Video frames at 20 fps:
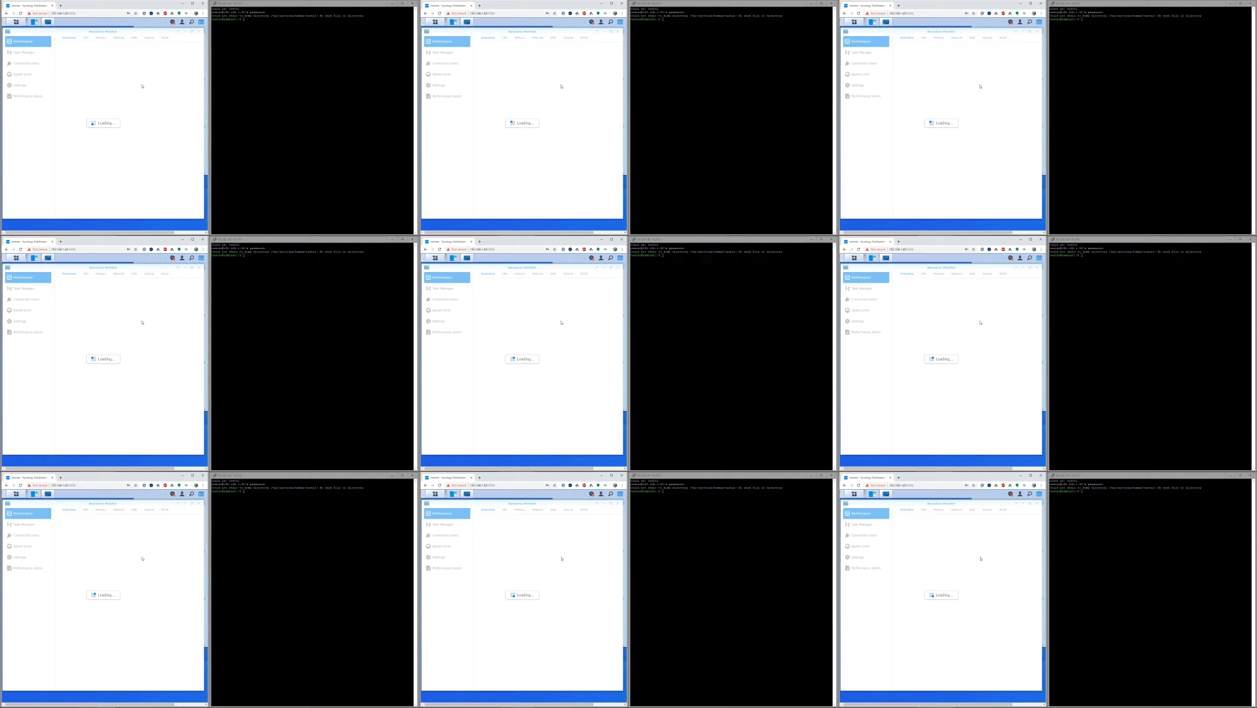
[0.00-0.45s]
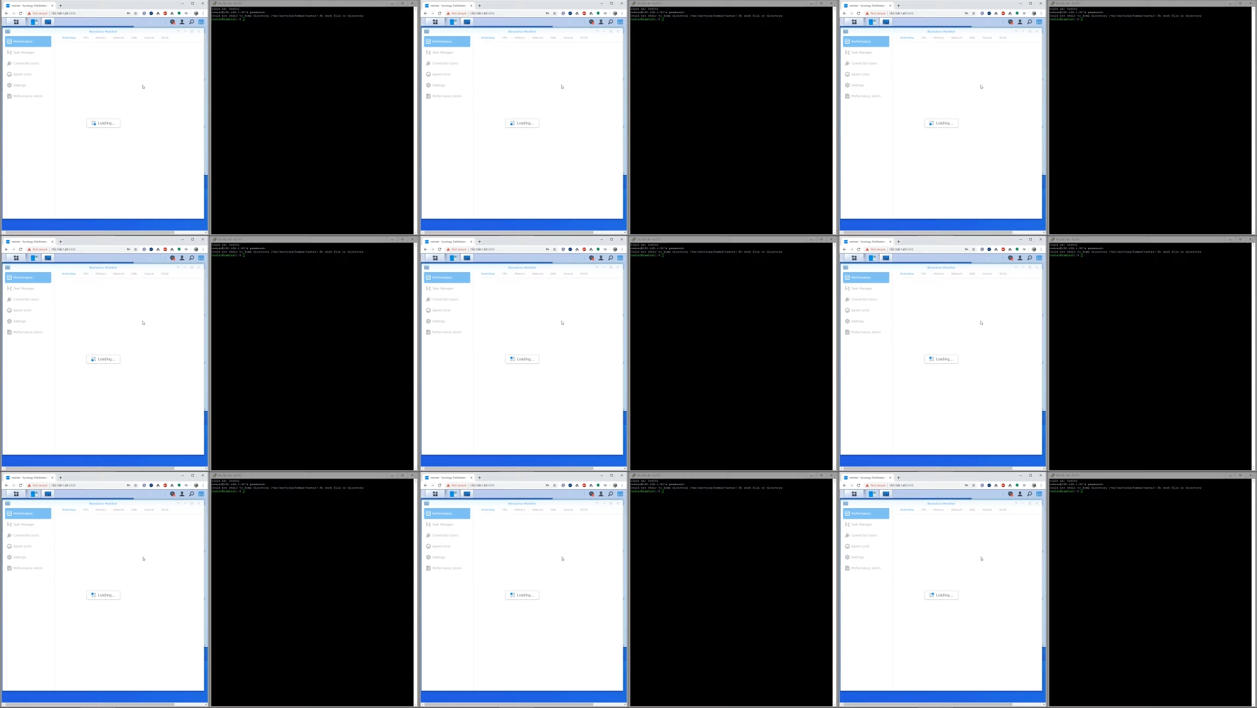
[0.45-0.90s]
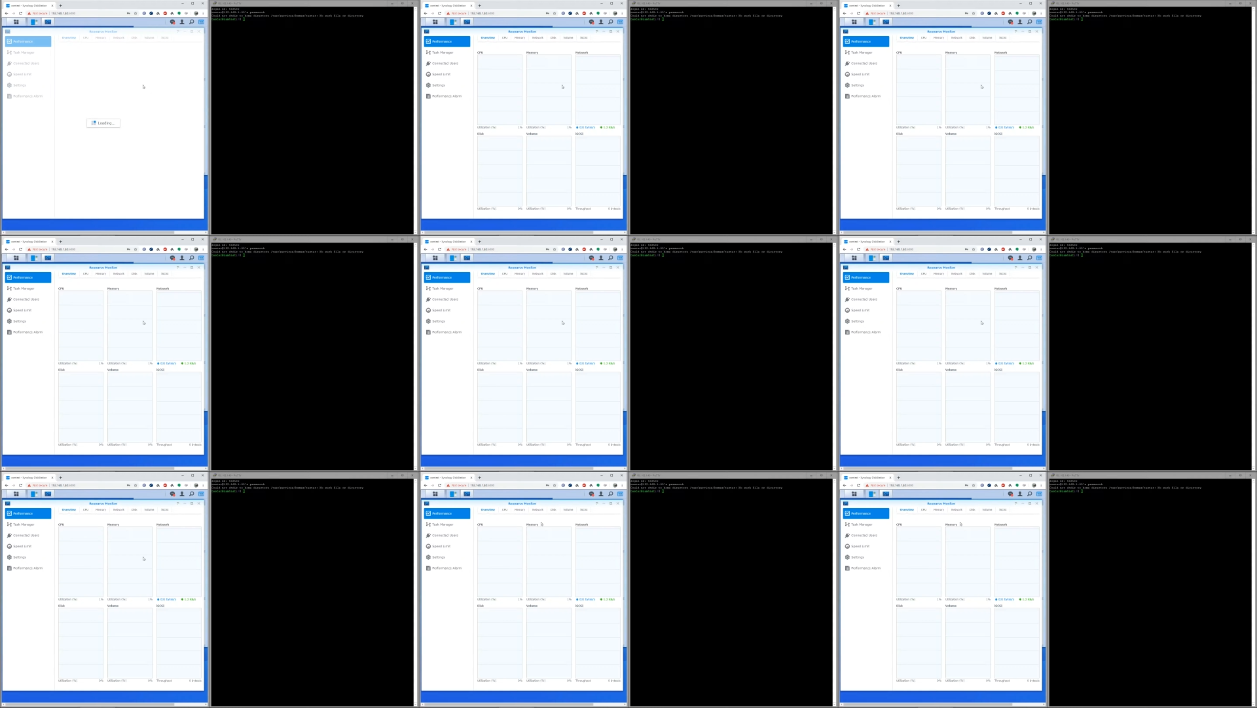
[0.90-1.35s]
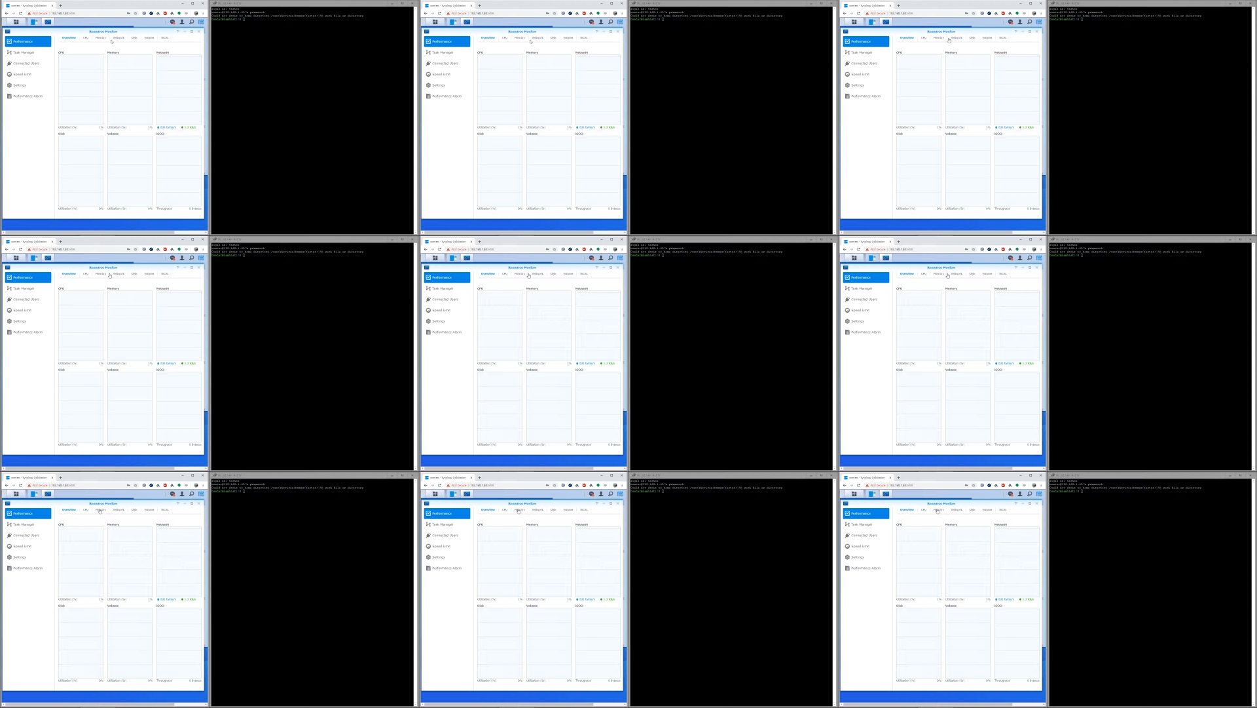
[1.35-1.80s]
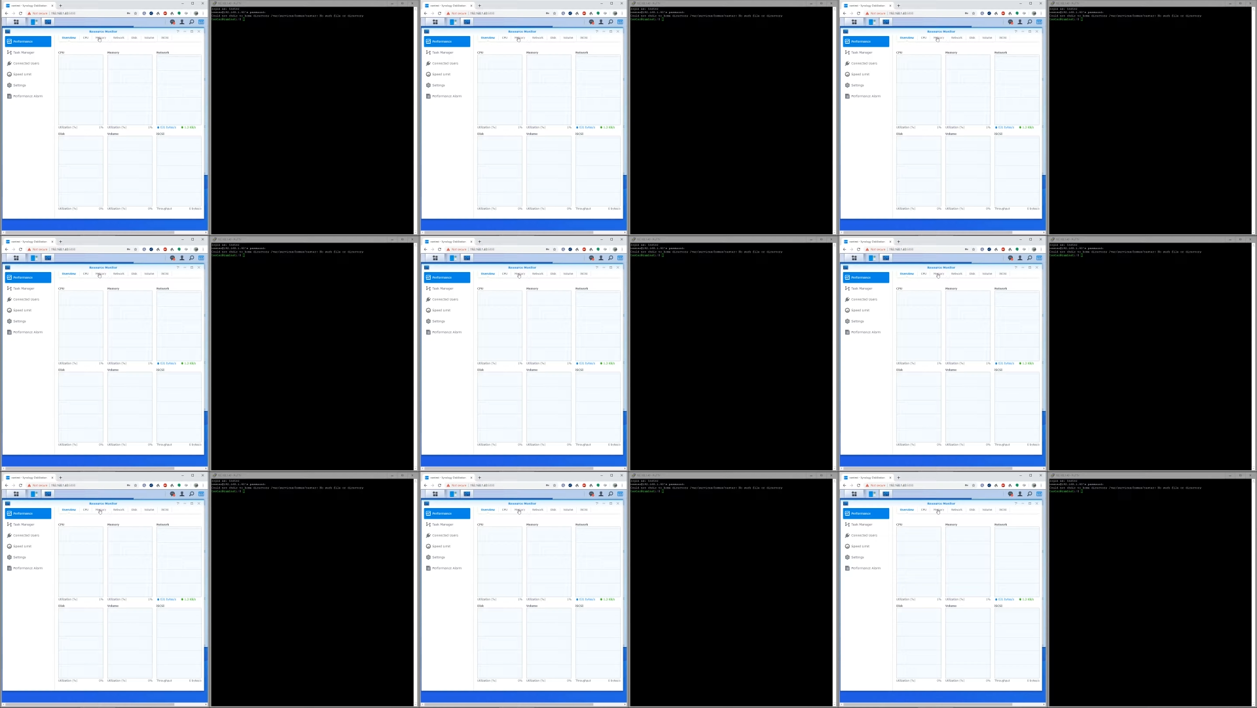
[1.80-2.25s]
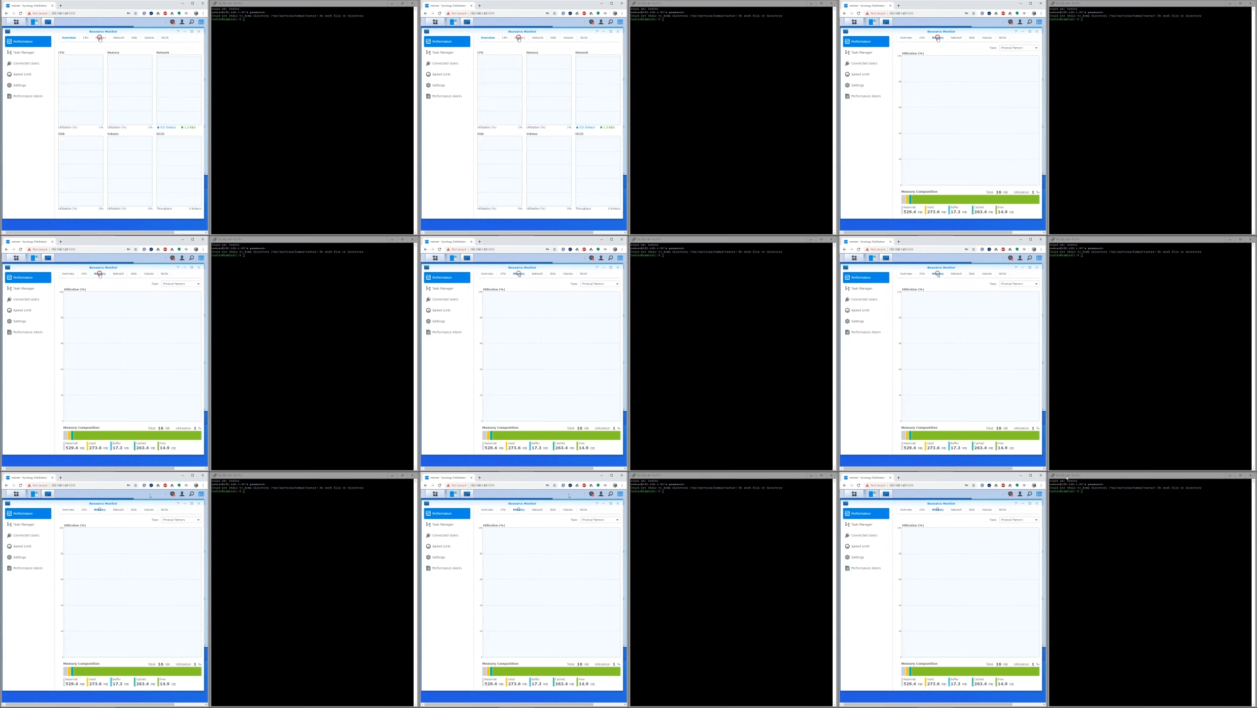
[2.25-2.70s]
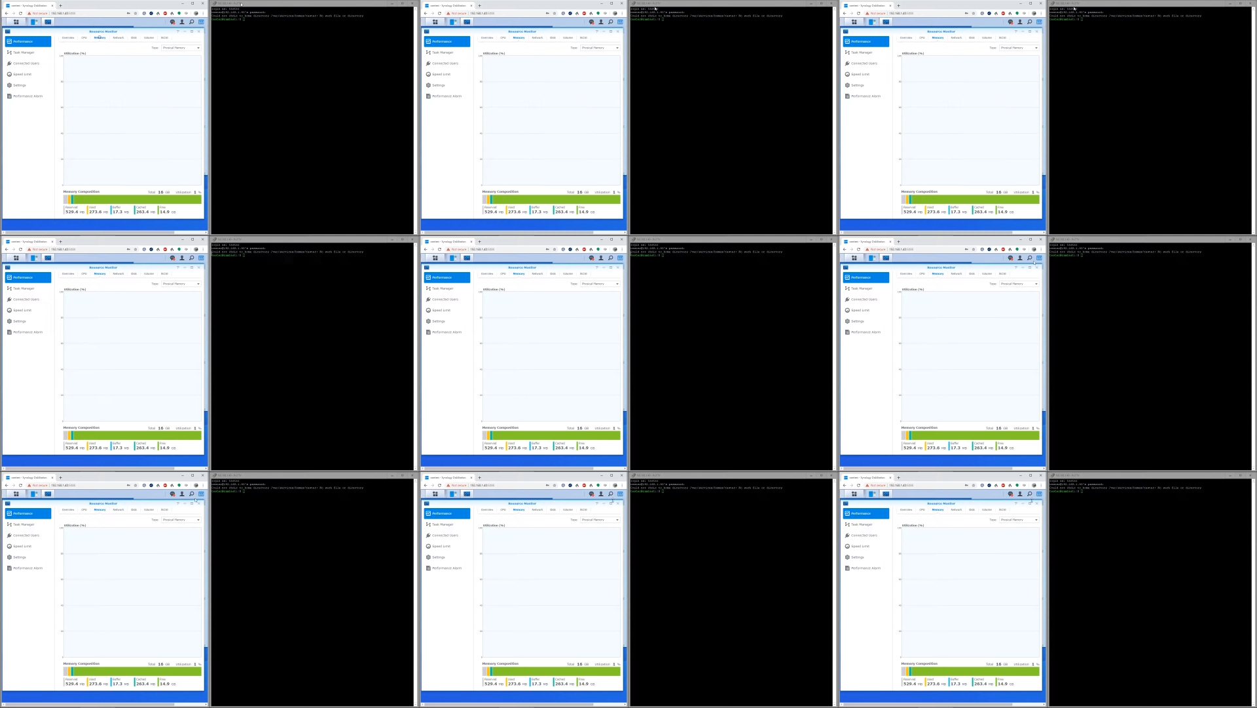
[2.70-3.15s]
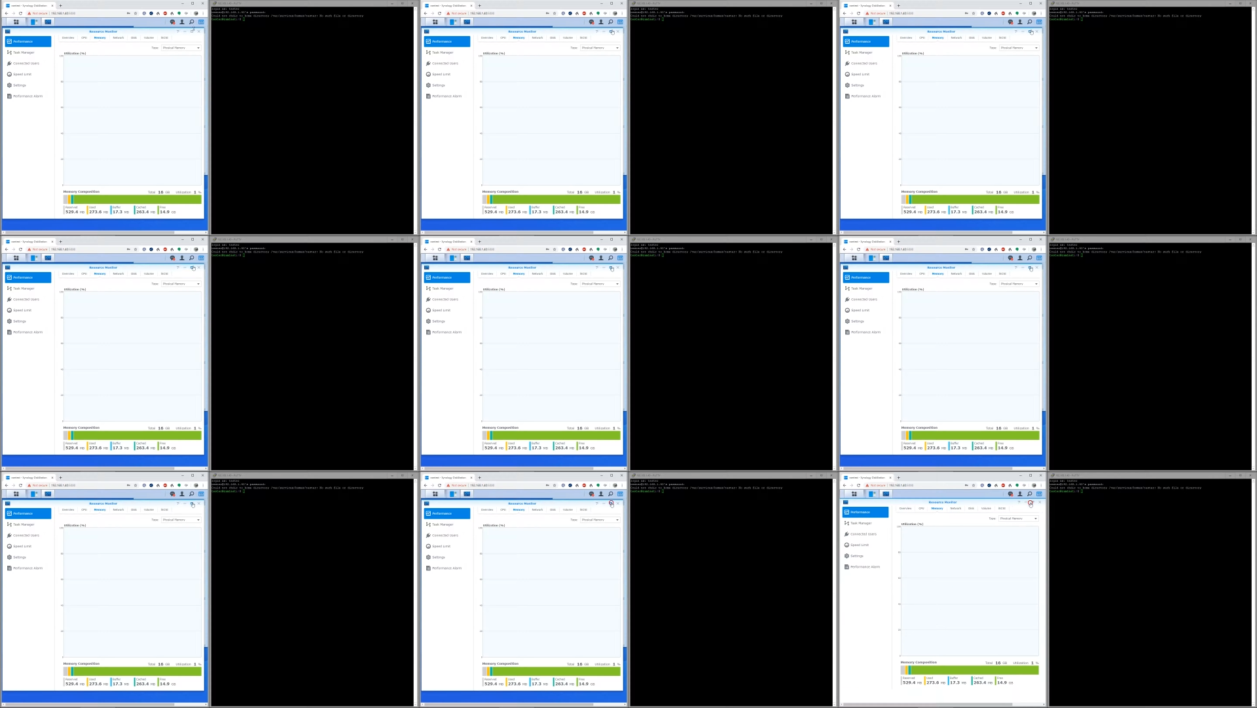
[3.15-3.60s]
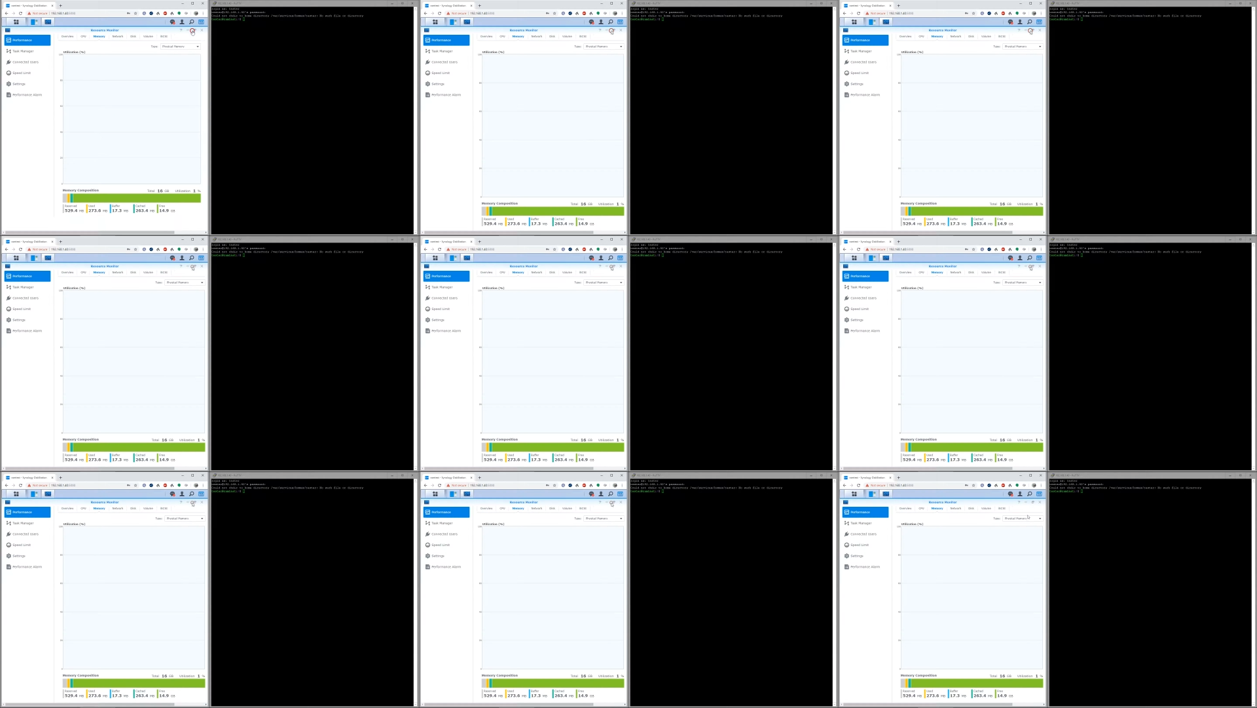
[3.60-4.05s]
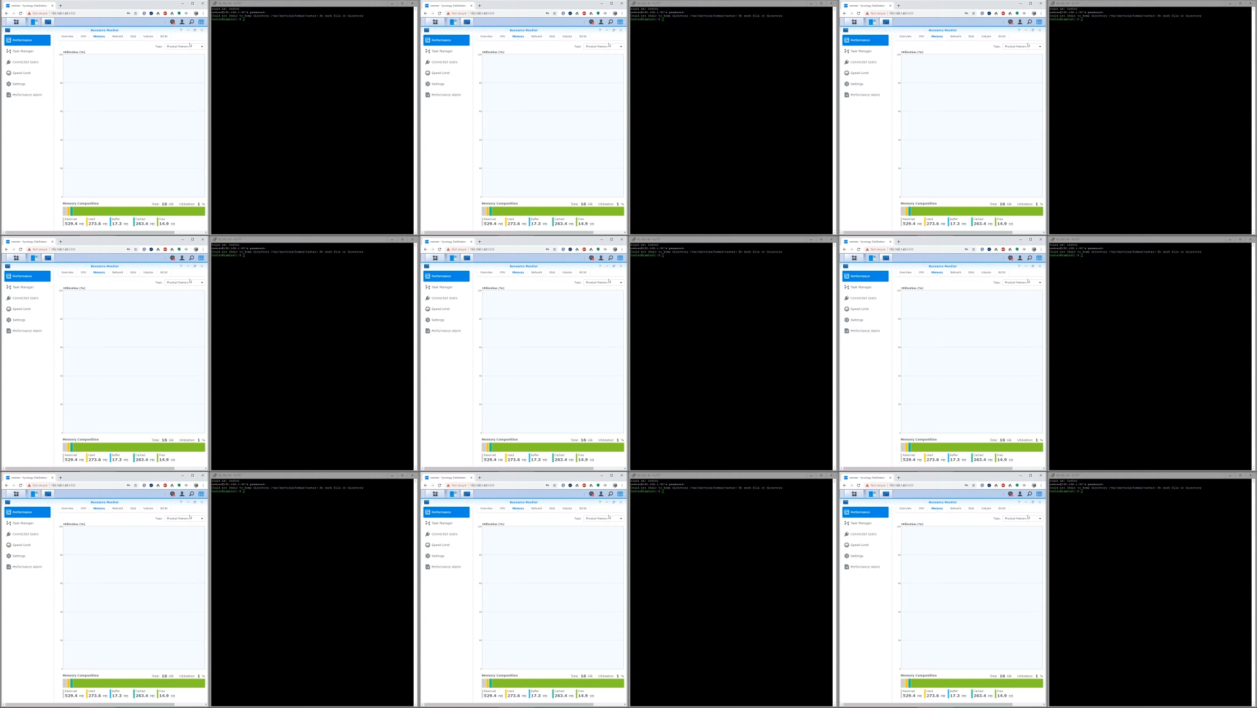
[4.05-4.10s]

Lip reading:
No face is visible, so there are no lips to read.